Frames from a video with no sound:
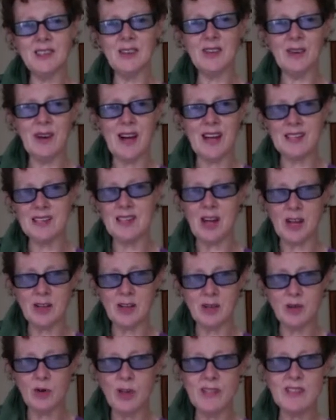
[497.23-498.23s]

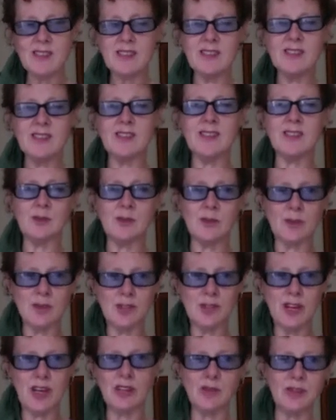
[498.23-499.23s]
outside noises or
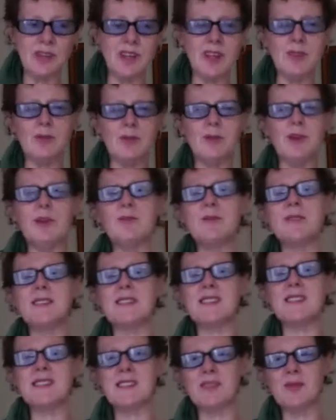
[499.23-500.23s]
chatter in the other rooms
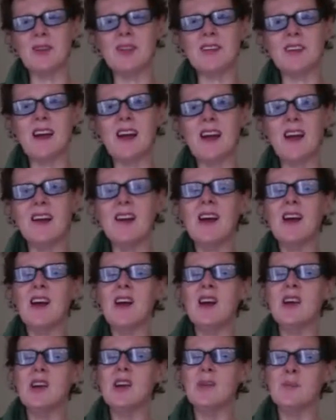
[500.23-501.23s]
and stuff like that.
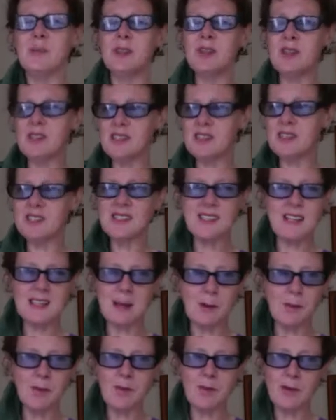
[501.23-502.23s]
But you can set
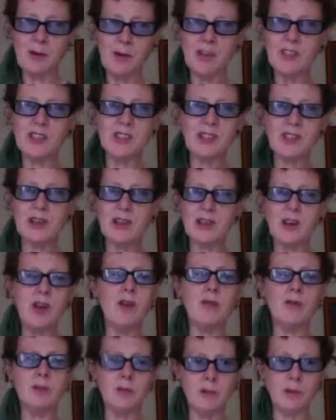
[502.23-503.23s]
up furniture
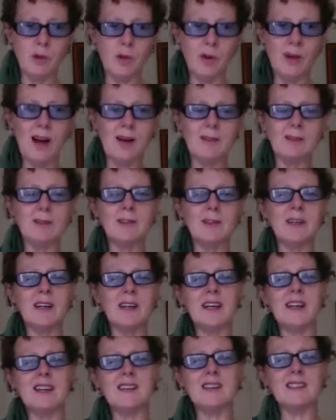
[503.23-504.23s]
and floor
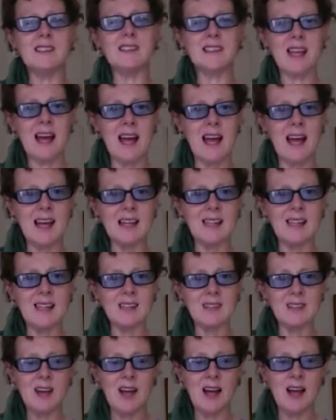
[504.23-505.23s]
coverings,
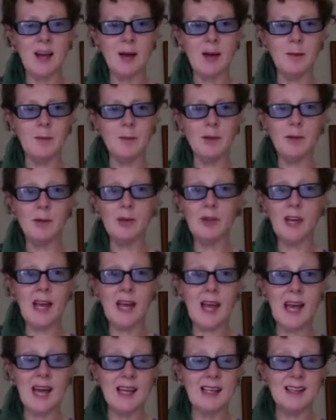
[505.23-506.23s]
and you
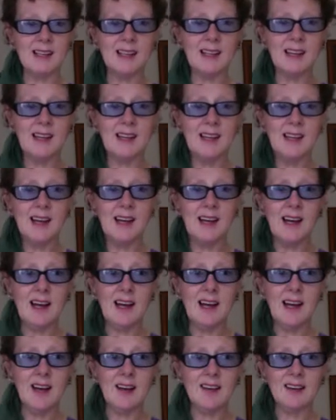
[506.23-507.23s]
can
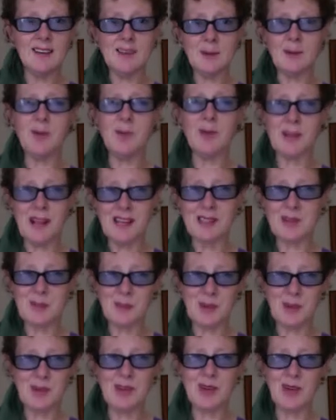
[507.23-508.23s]
double glaze
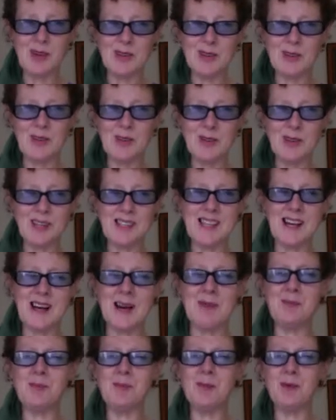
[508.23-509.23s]
windows, for
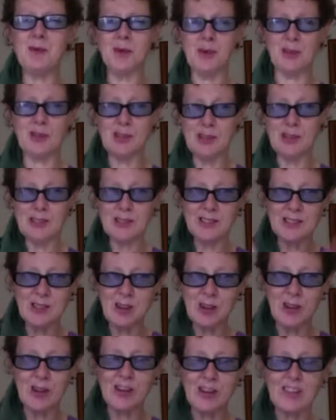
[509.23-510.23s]
example, or use
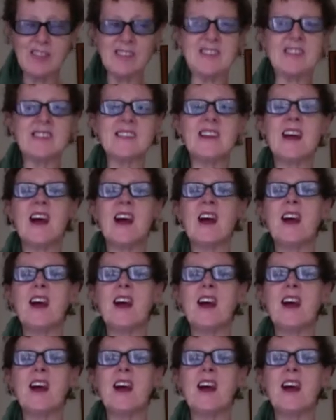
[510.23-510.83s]
curtains